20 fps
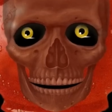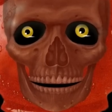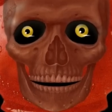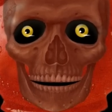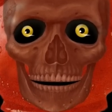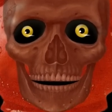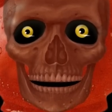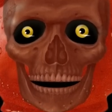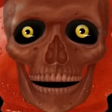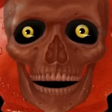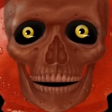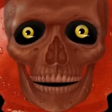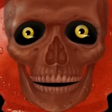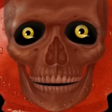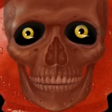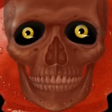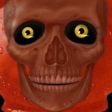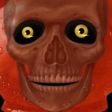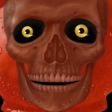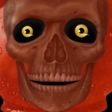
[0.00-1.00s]
And
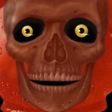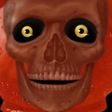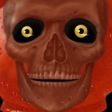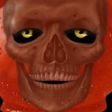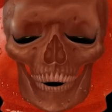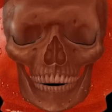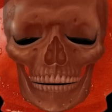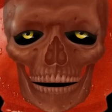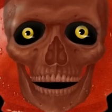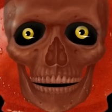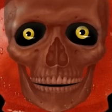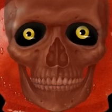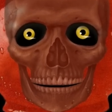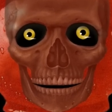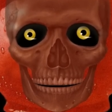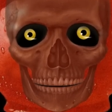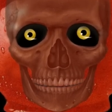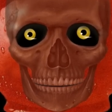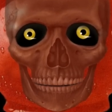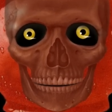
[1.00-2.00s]
so, I worked on
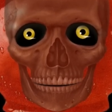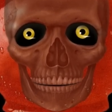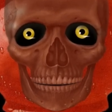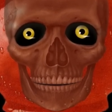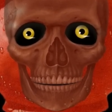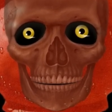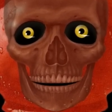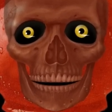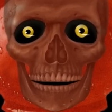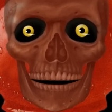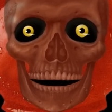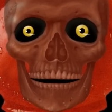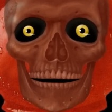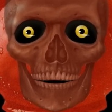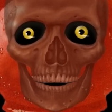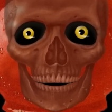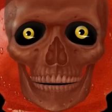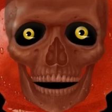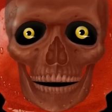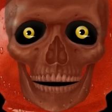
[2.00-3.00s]
me. I
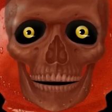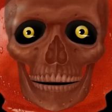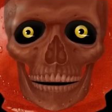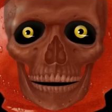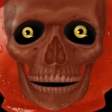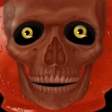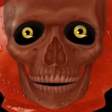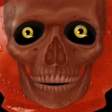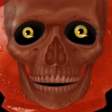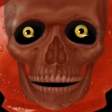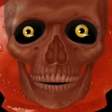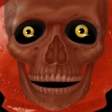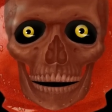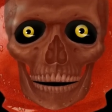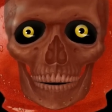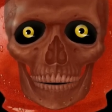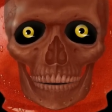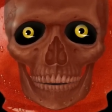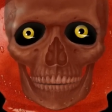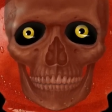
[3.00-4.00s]
worked on my
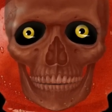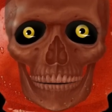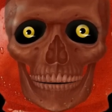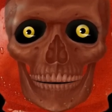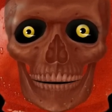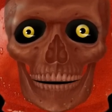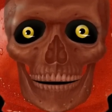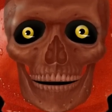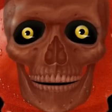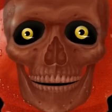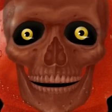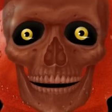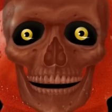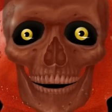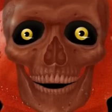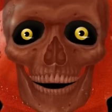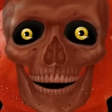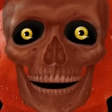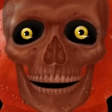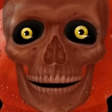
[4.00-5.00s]
education, my
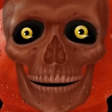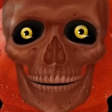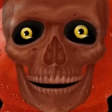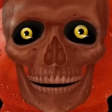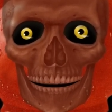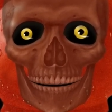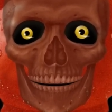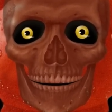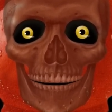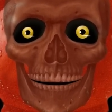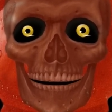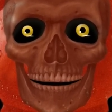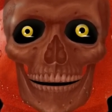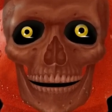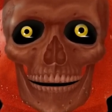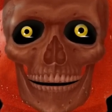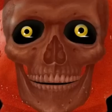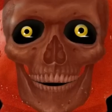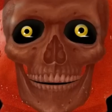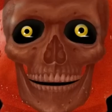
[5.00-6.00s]
personality, my
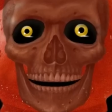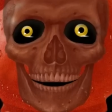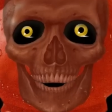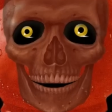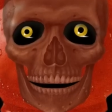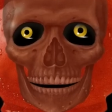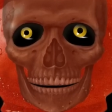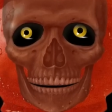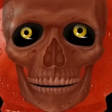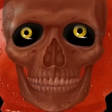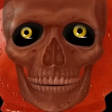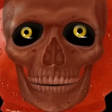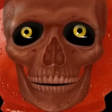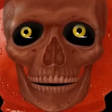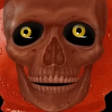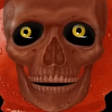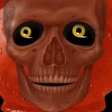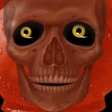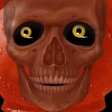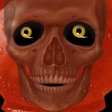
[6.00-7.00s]
skill set,
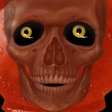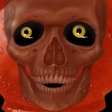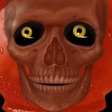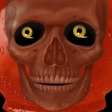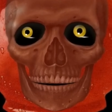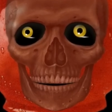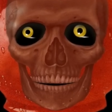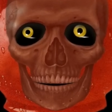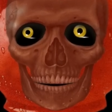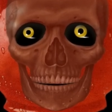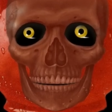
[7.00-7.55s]
my career and my